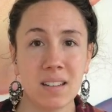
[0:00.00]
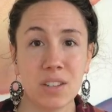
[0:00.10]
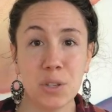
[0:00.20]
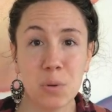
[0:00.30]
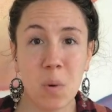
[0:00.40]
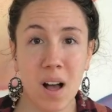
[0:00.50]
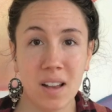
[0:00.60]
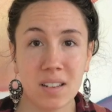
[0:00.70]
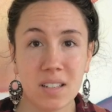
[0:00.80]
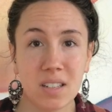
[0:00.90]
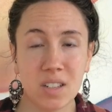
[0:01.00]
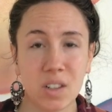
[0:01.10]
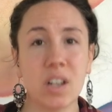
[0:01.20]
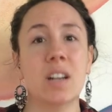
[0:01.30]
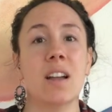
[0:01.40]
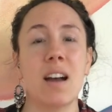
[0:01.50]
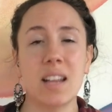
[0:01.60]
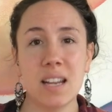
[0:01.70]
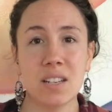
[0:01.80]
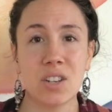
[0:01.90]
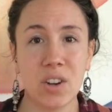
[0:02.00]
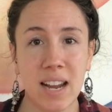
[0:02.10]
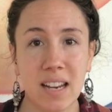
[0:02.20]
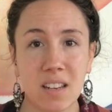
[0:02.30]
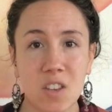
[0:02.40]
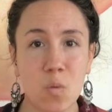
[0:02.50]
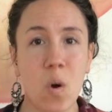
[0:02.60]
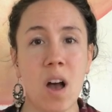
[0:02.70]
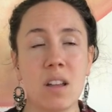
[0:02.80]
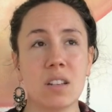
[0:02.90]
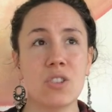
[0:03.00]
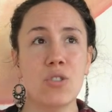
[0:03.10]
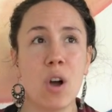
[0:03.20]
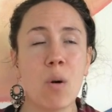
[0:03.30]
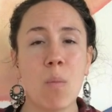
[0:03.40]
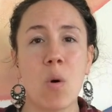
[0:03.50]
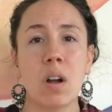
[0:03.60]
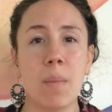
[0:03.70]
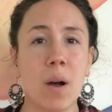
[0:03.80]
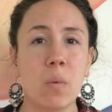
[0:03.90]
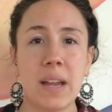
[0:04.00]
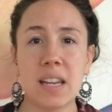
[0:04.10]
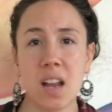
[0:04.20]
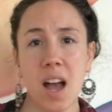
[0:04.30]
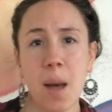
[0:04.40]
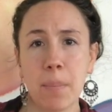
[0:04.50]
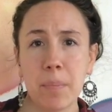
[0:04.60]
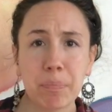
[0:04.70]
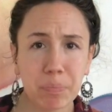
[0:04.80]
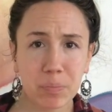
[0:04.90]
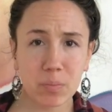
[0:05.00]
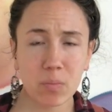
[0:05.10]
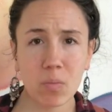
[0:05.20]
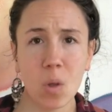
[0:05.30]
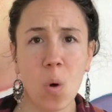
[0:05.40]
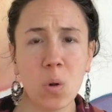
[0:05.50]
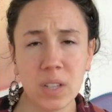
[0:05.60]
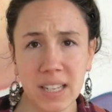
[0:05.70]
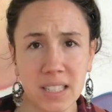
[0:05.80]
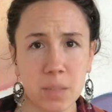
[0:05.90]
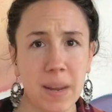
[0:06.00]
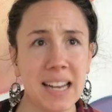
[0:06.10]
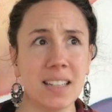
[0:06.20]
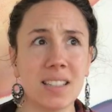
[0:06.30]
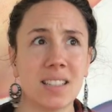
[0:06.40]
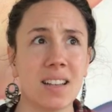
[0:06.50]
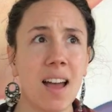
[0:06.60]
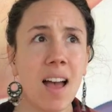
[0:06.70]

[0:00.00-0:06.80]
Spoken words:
you want to learn how to integrate, you want to know more about waking up, holding space,